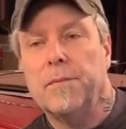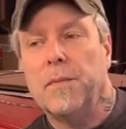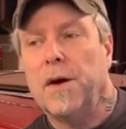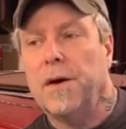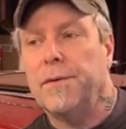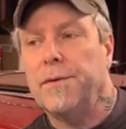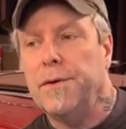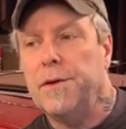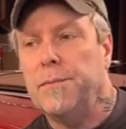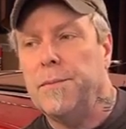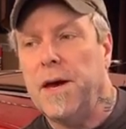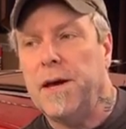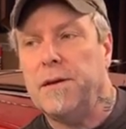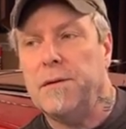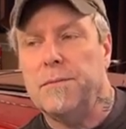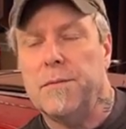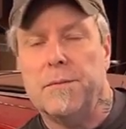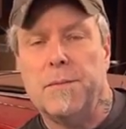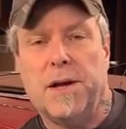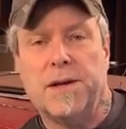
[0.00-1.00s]
Well, you make
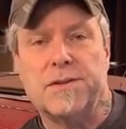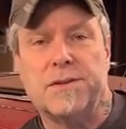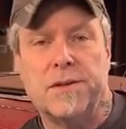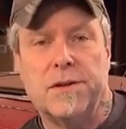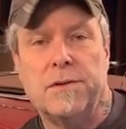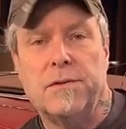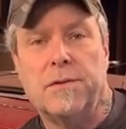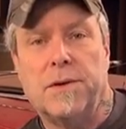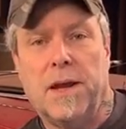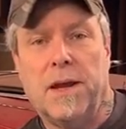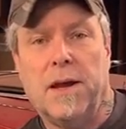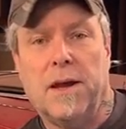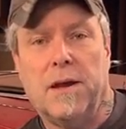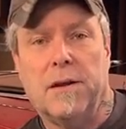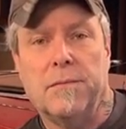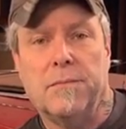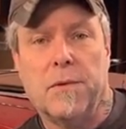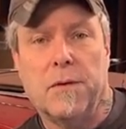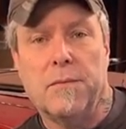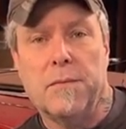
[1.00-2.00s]
them the best that you
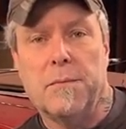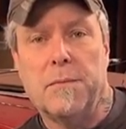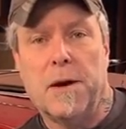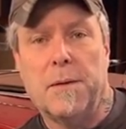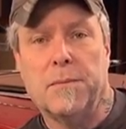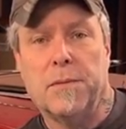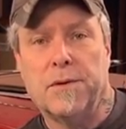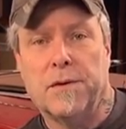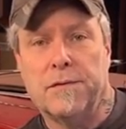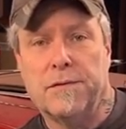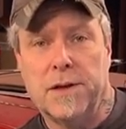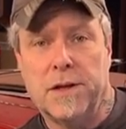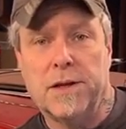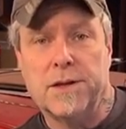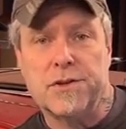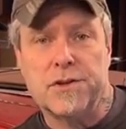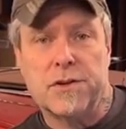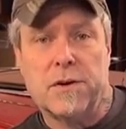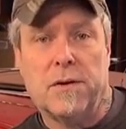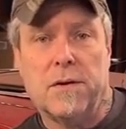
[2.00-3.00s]
can. But remember, they're
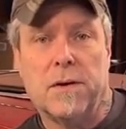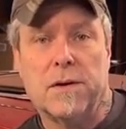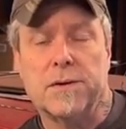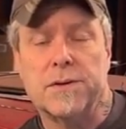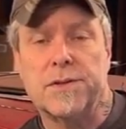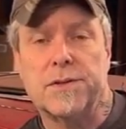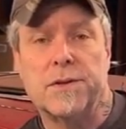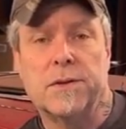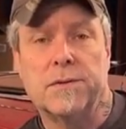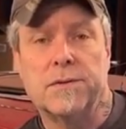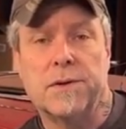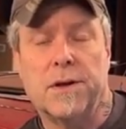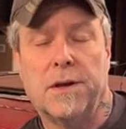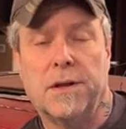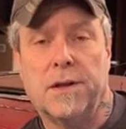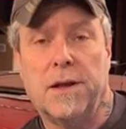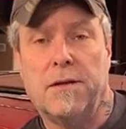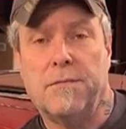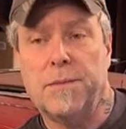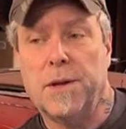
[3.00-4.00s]
vintage cars
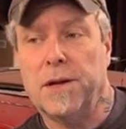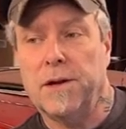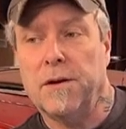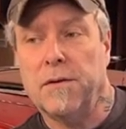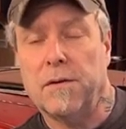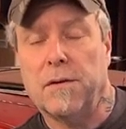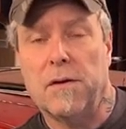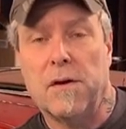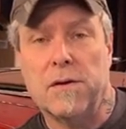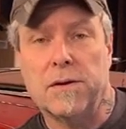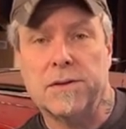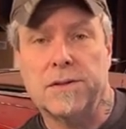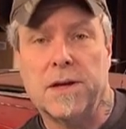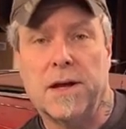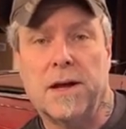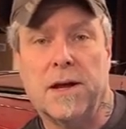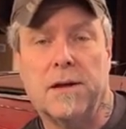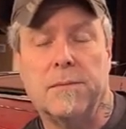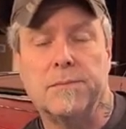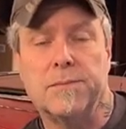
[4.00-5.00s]
and they've been here a long
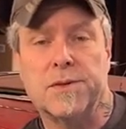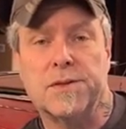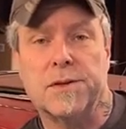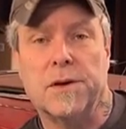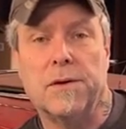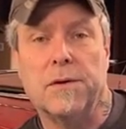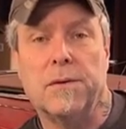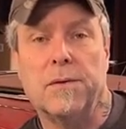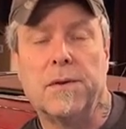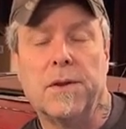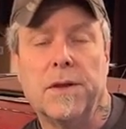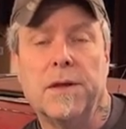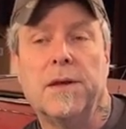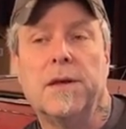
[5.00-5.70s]
time. So